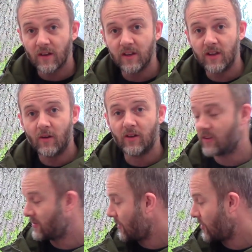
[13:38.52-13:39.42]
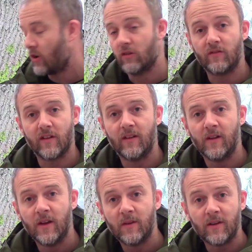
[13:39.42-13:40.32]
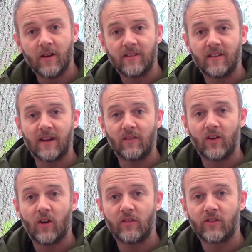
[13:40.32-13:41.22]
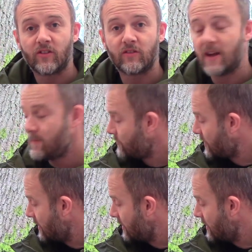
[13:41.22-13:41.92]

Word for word: can you notice this at the corner of your, notice this down the corner of the screen?